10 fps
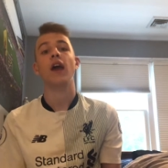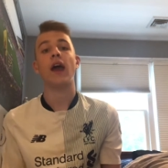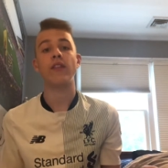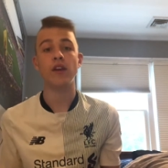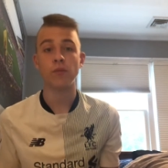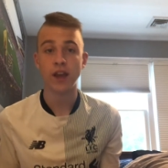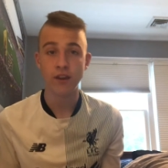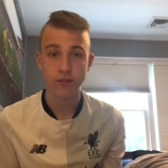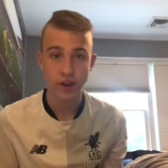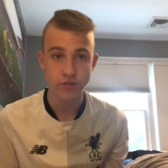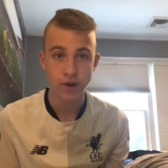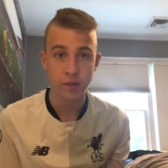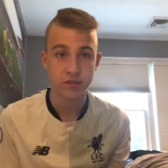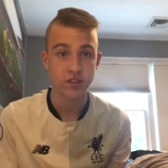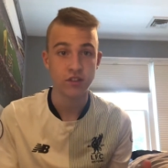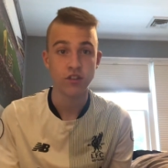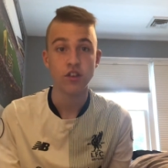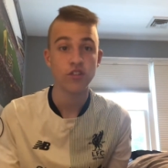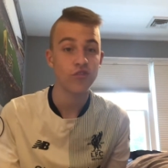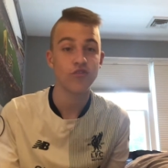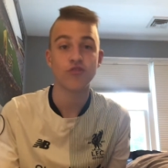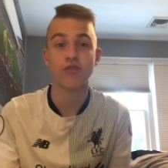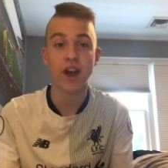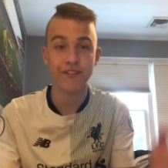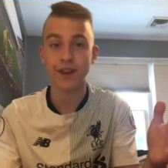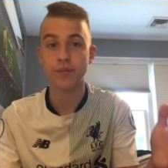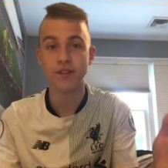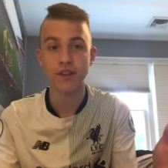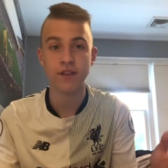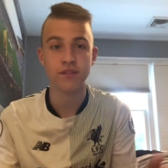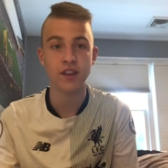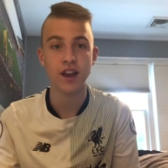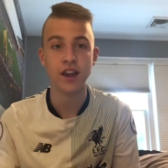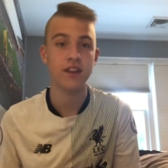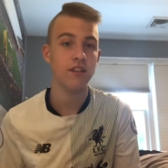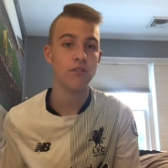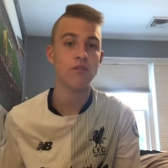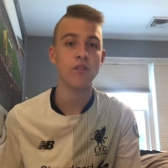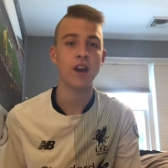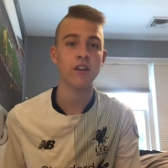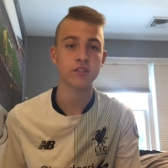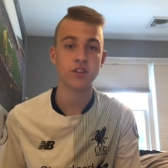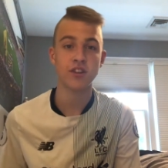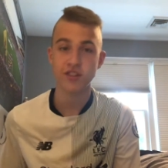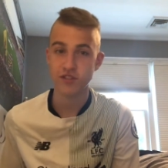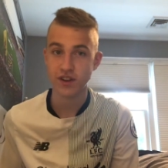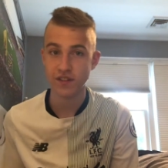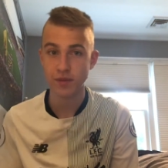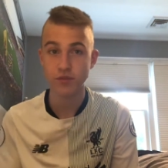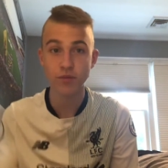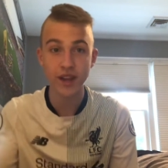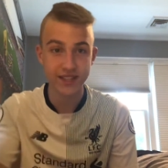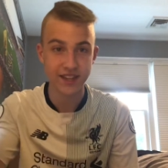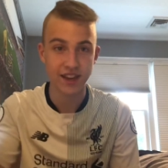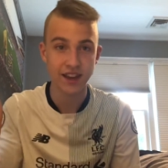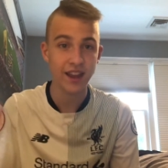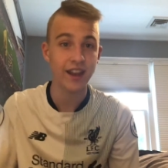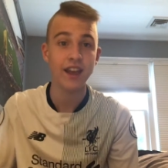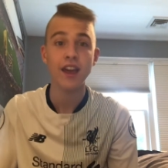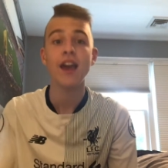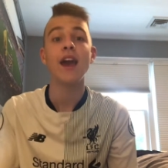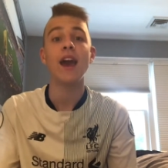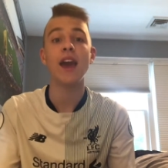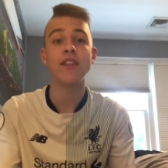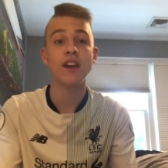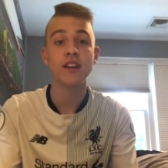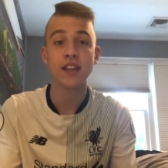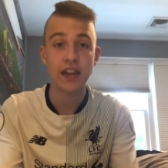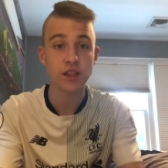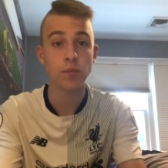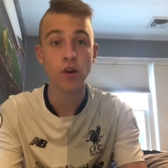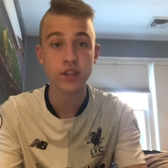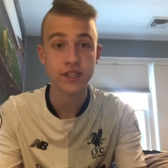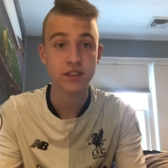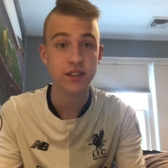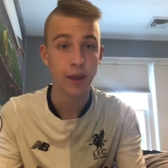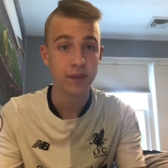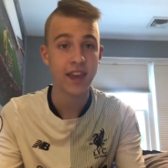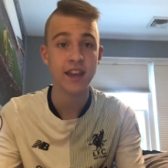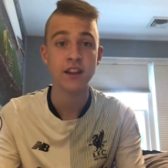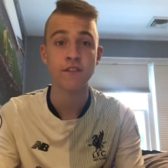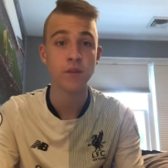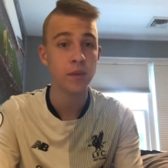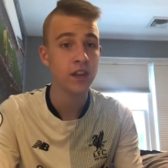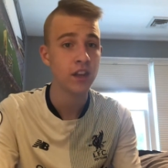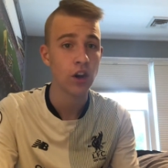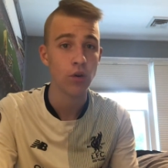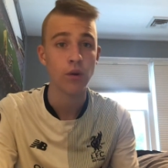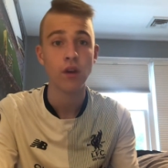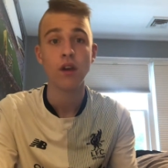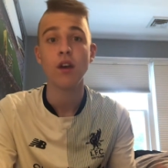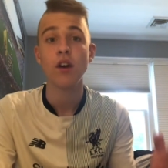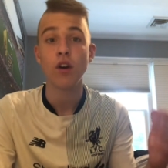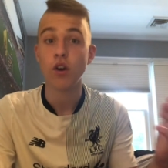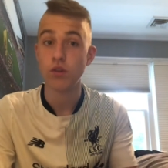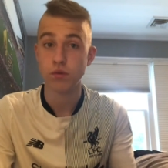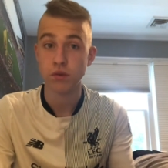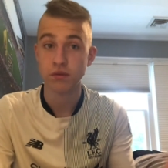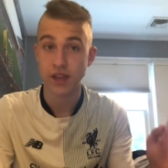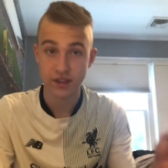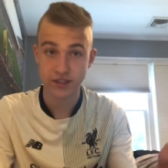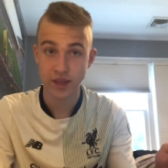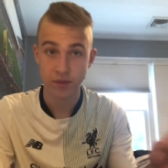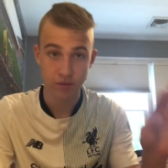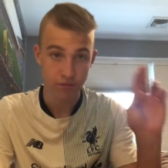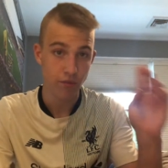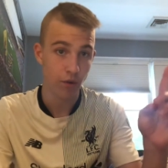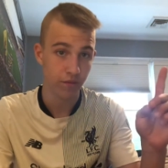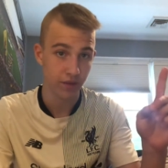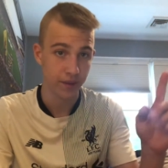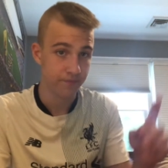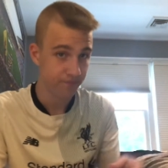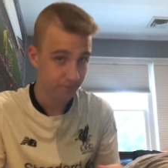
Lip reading: And then we have Andrew Robertson driving up the left side, Alexander-Arnold driving up the right side, and then getting the ball to Naby Keita, Fabinho, who will get his debut, hopefully.